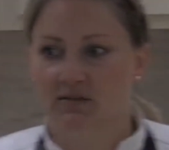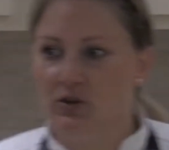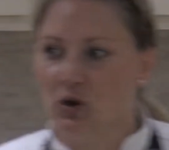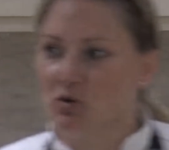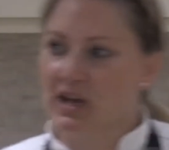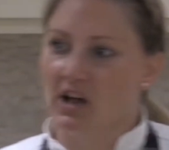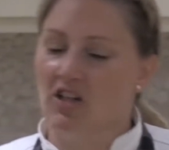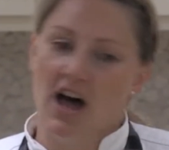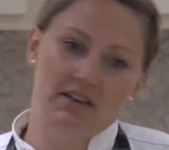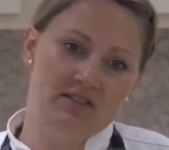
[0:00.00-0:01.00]
If you don't like a
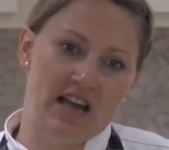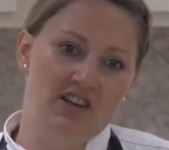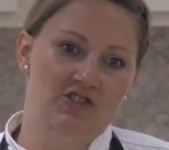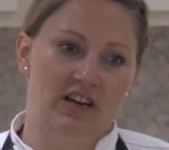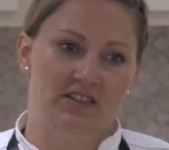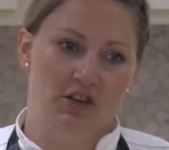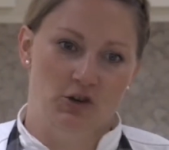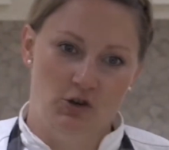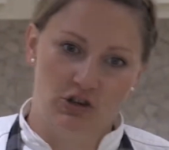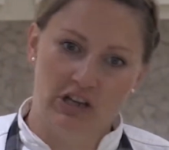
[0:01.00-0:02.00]
lot of salad dressing,
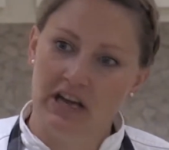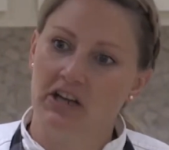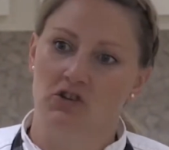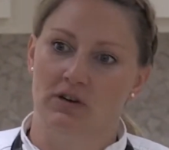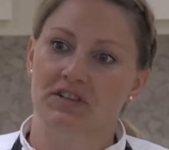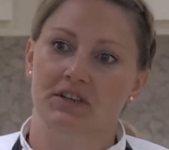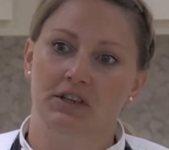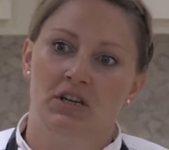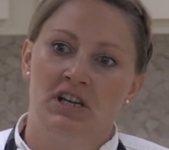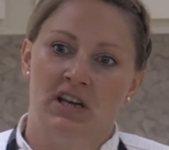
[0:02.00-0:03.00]
you usually like a drizzle.